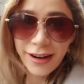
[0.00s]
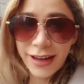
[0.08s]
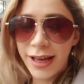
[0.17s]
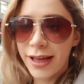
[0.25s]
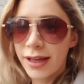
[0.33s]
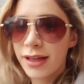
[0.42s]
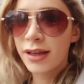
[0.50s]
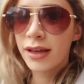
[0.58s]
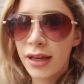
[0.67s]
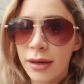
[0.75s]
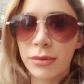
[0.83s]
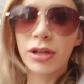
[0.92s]
area,
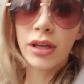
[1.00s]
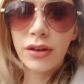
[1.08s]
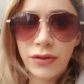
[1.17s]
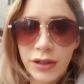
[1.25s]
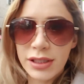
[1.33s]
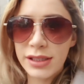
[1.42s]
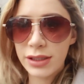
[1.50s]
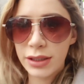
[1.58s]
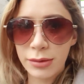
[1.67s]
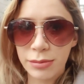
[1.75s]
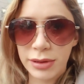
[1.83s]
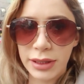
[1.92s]
and I'm looking for a
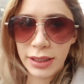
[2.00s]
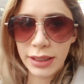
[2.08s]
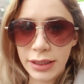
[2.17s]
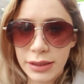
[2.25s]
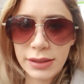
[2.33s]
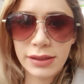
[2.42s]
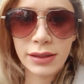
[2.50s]
certain place,